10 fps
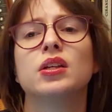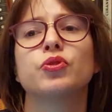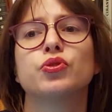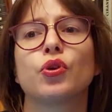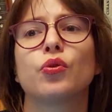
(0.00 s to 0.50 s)

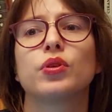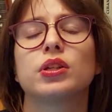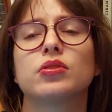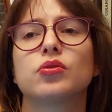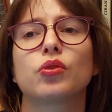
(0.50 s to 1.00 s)
so
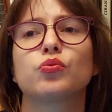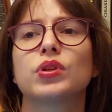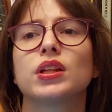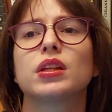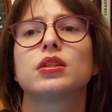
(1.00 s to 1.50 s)
it's not
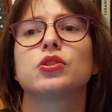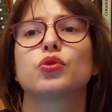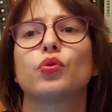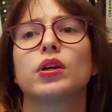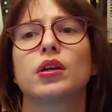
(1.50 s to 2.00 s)
really
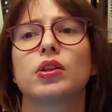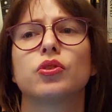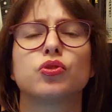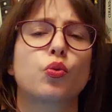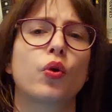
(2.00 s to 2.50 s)
descri- a
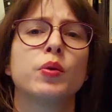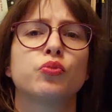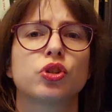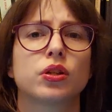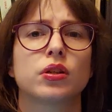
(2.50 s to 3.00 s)

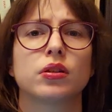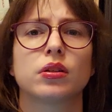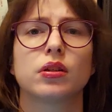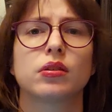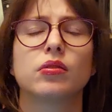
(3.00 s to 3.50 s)
description
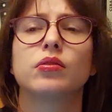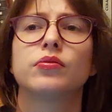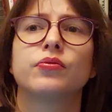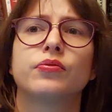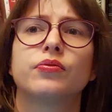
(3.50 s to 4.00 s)

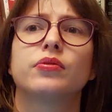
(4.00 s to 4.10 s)
of